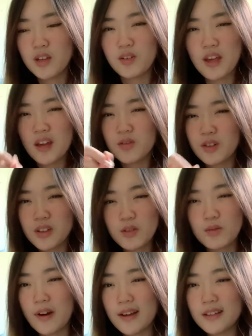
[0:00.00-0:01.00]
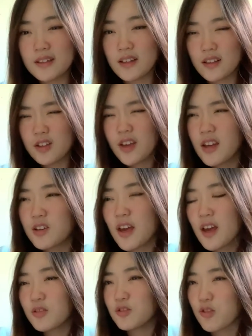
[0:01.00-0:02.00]
You can't really write, like you
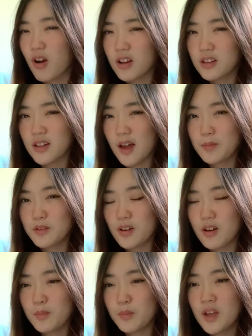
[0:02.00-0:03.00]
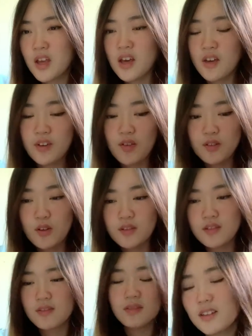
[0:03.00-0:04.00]
can't draw on the laptop. If you have
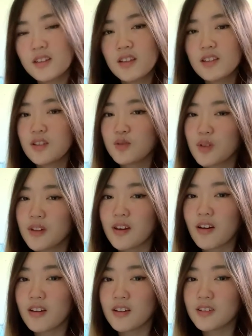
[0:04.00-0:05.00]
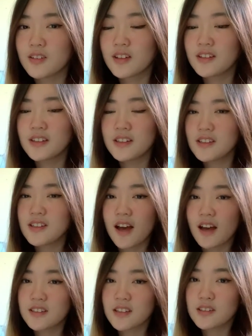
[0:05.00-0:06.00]
notes, it's just really hard. It's easy to
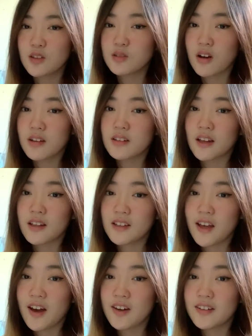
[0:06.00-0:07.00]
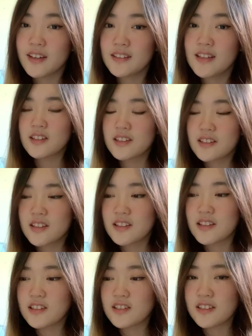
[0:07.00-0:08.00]
access notes online nowadays. It's just
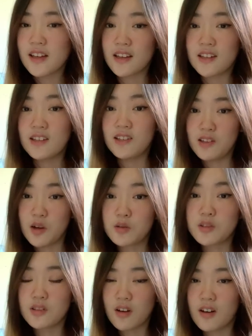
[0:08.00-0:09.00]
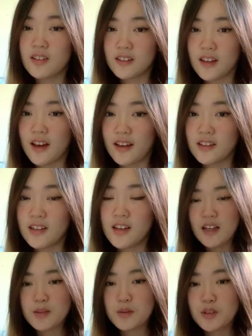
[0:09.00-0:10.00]
easier to edit notes online,
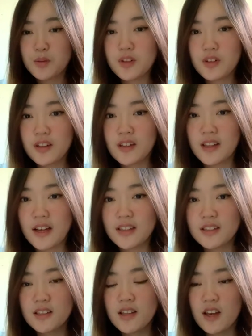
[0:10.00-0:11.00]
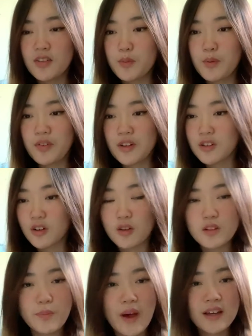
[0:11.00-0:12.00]
especially when you're in class. If the professor
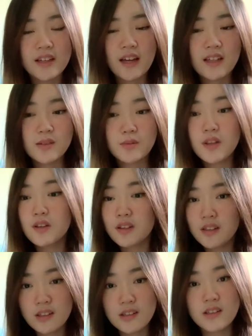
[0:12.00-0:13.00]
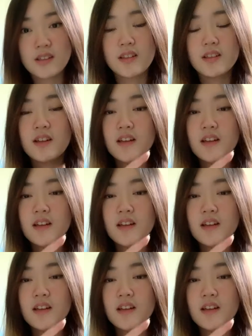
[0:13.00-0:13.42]
goes back and adds something, you can easily